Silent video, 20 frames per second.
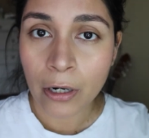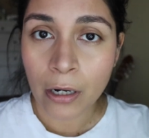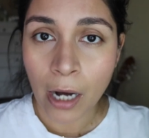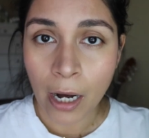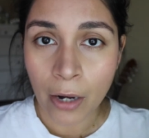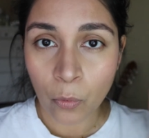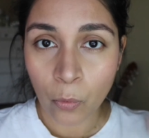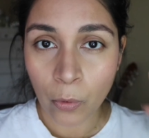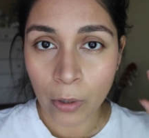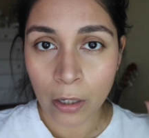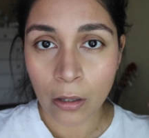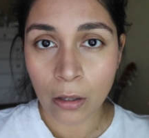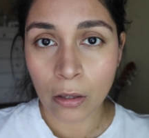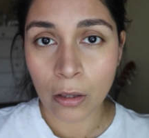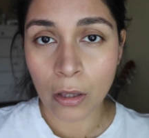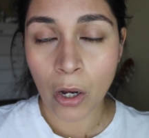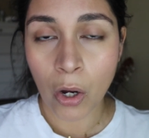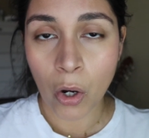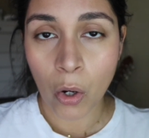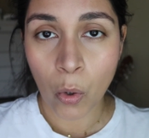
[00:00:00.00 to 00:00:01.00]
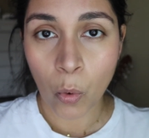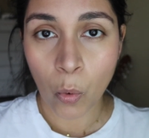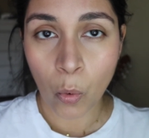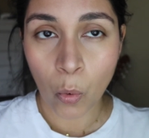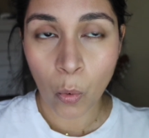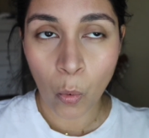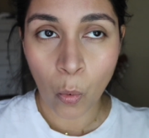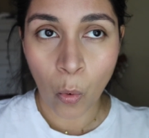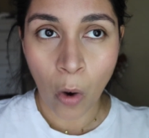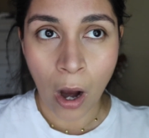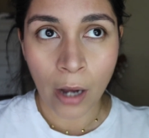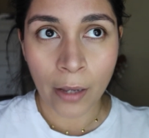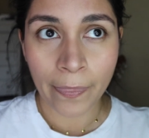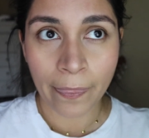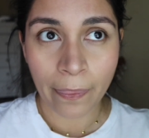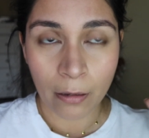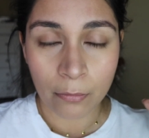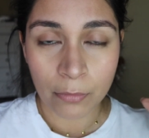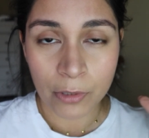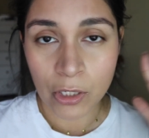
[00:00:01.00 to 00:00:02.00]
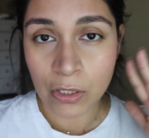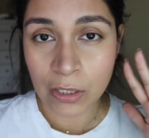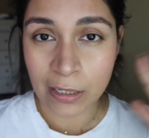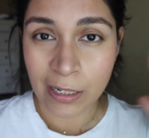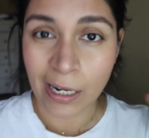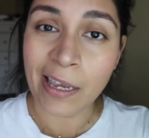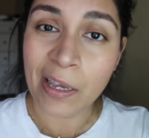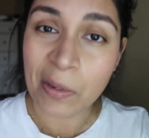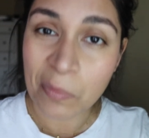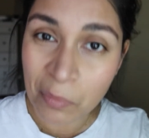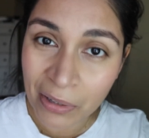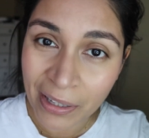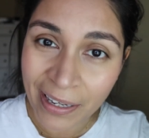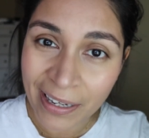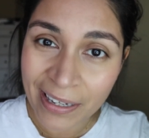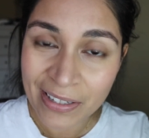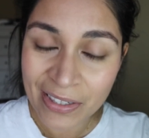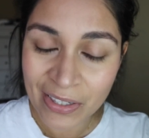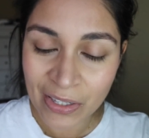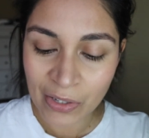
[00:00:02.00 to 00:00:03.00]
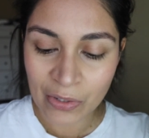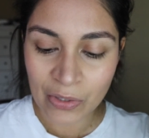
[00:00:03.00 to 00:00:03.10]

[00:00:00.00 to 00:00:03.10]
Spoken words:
I will want them to stay in place,